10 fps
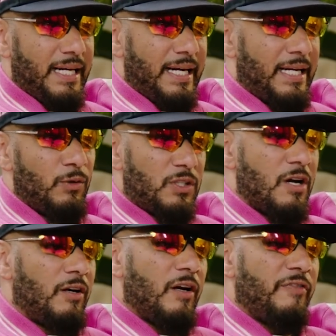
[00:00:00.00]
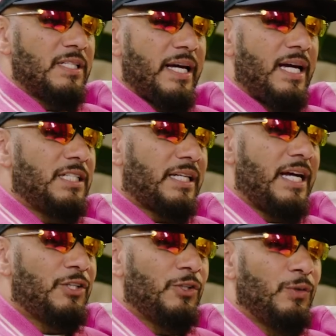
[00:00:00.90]
And it started off as an
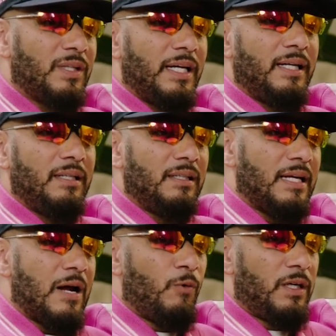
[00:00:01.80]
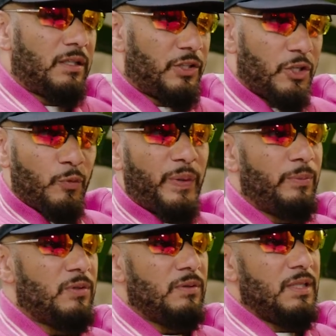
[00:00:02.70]
educational thing that I wanted to show
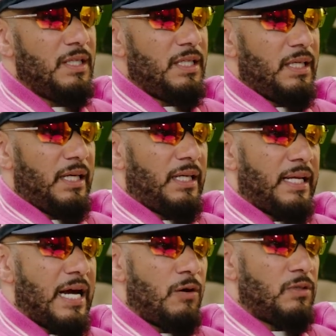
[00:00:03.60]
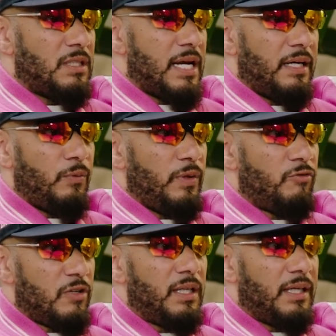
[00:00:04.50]
people. And now it's like, we
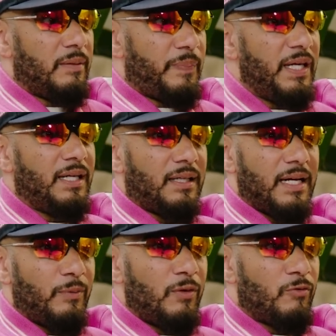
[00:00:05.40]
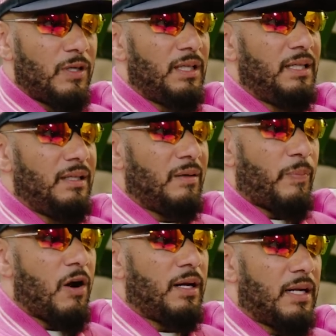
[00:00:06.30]
really competing. Like, we really a
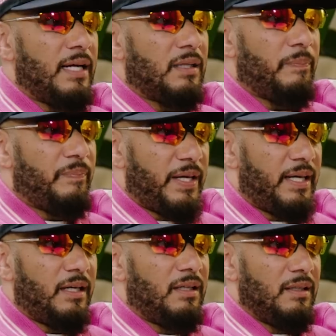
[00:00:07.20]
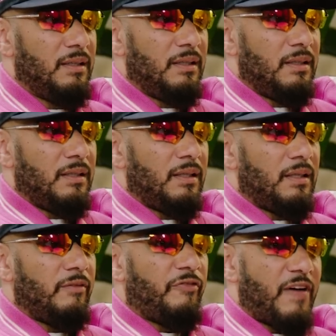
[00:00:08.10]
part of like the big
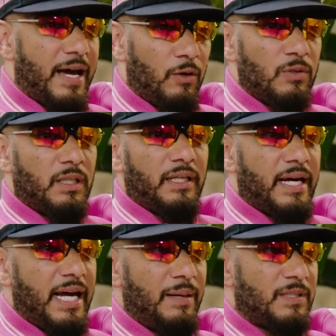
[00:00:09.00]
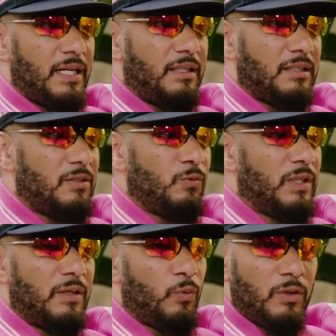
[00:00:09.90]
finals and games. Like, that's the
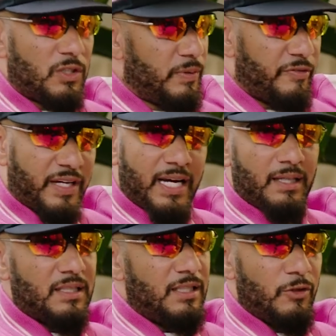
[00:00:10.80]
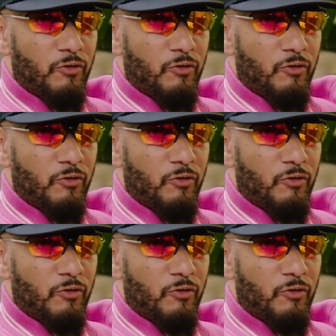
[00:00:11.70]
one that Will Smith came to see the